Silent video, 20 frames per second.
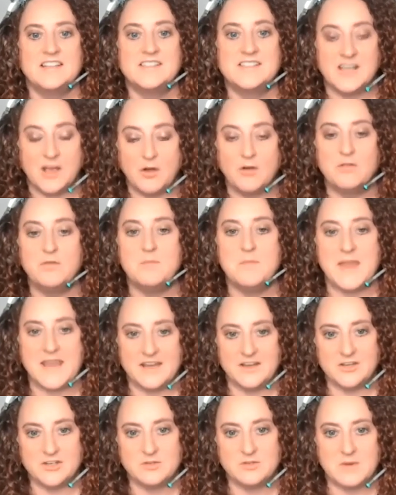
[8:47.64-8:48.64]

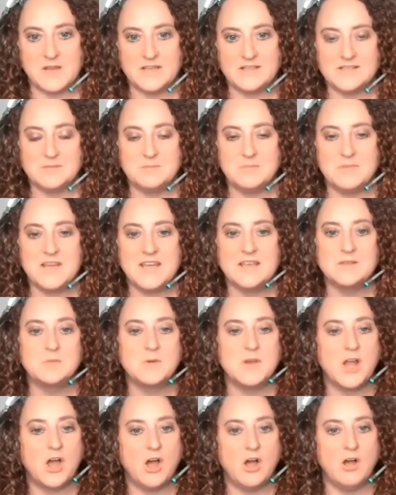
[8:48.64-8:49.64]
self-management,
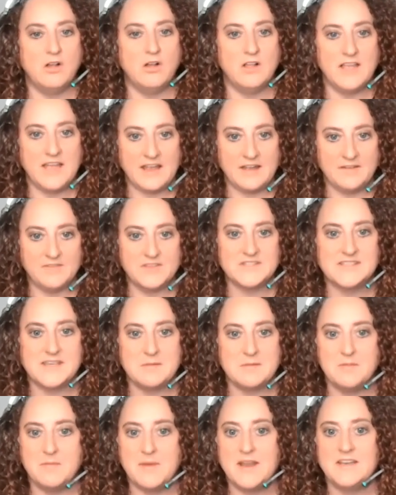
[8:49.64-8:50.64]
because we all have the
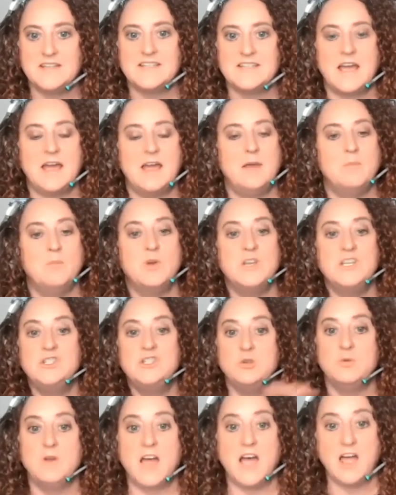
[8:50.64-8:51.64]
same amount of time. We
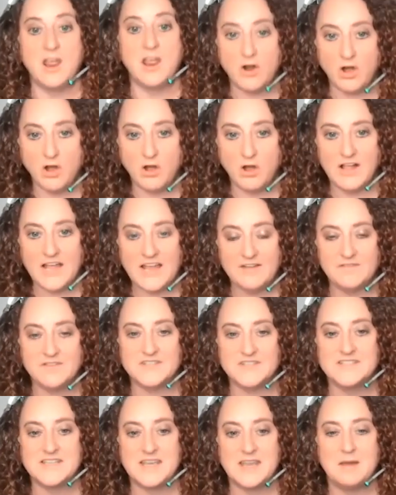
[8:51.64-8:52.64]
do not all
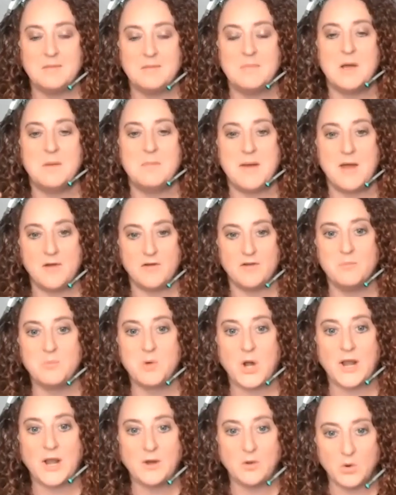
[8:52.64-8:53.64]
have the same amount of
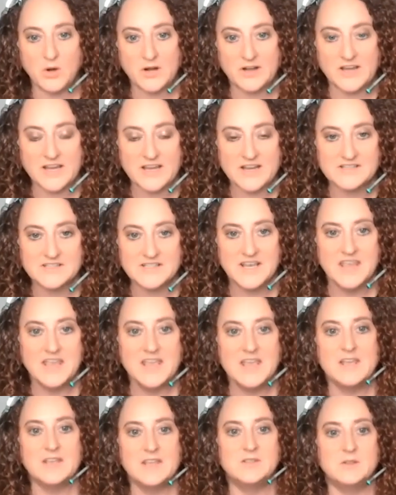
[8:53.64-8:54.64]
priorities.
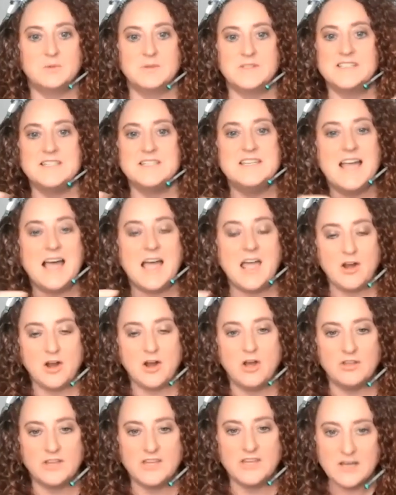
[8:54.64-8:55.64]
So it's not
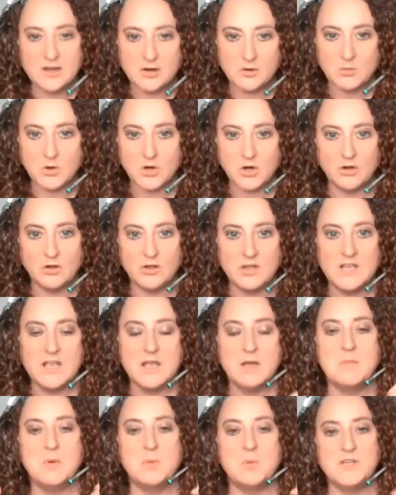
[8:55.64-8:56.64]
all equal,
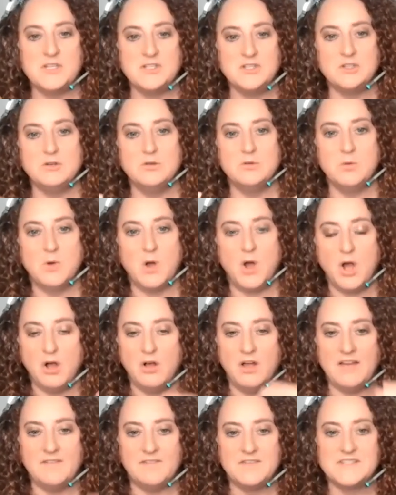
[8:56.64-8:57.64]
but we do
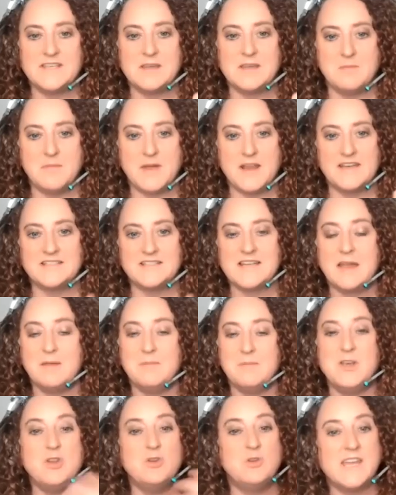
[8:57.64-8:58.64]
all have the same amount of
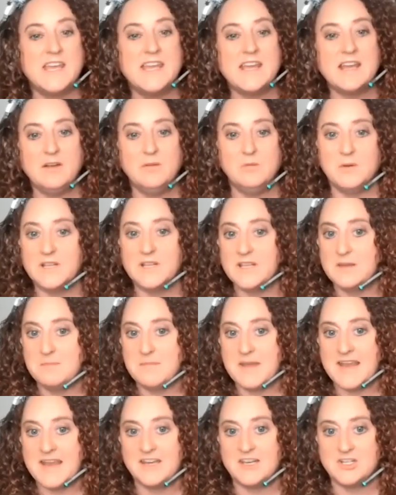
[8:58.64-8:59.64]
time, and you can't really
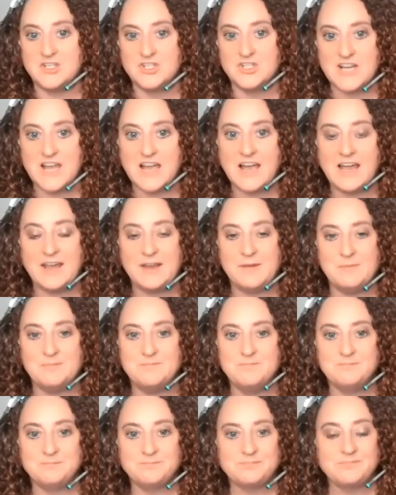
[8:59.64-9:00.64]
manage
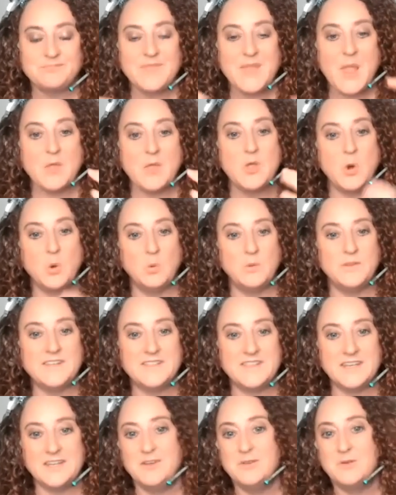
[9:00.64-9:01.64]
time. The
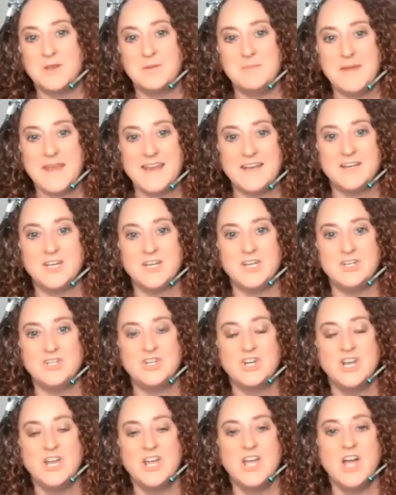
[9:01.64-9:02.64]
only thing you can
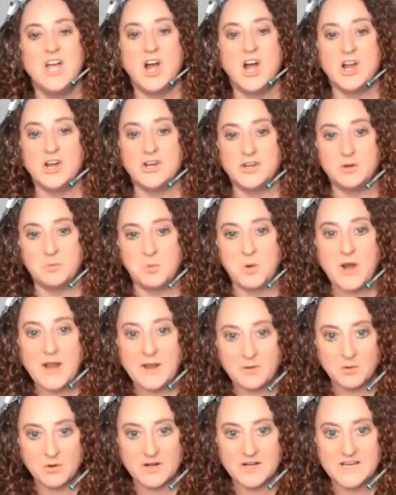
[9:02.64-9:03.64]
manage are your
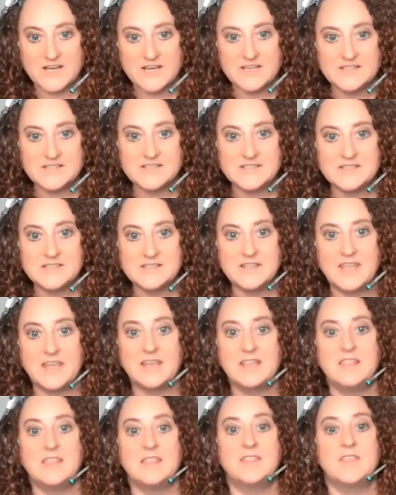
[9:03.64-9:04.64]
priorities,
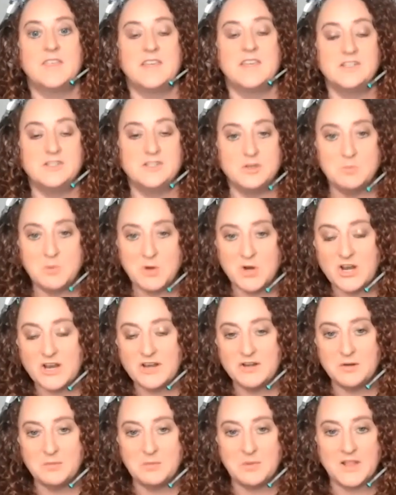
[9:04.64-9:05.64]
like the things you put
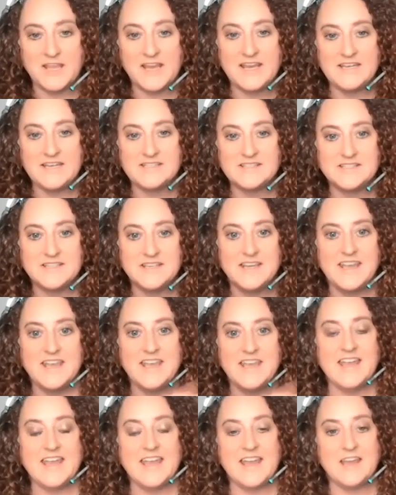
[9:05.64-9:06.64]
on your plate,
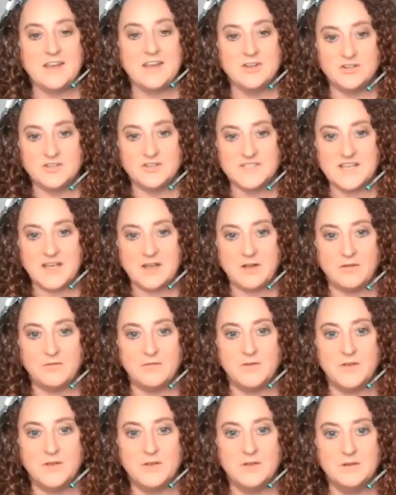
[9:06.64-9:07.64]
and
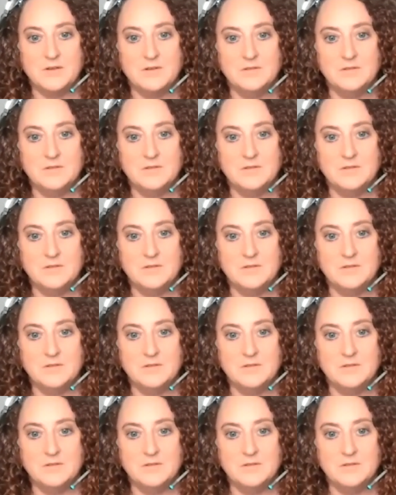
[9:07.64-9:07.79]
yourself.